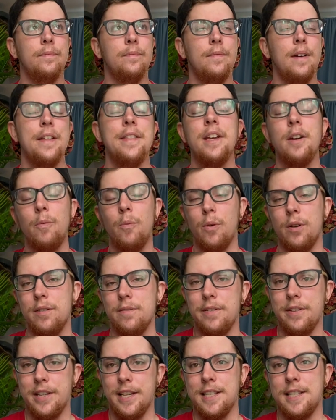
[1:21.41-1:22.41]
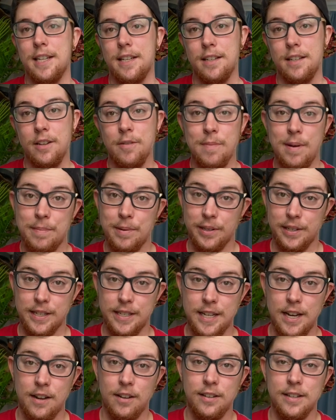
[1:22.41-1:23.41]
I think one of the things that you might be able to
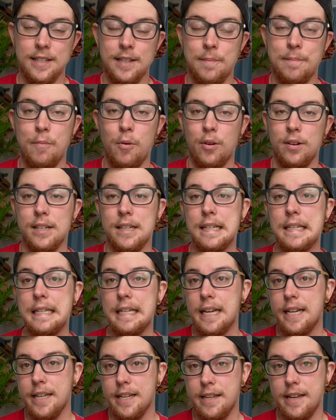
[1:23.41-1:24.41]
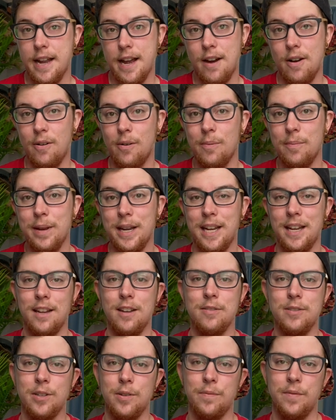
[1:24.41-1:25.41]
tell is I'm more excited now making
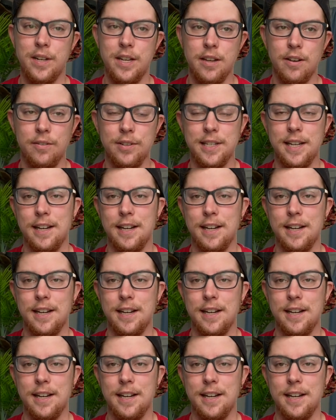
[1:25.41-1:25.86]
YouTube videos.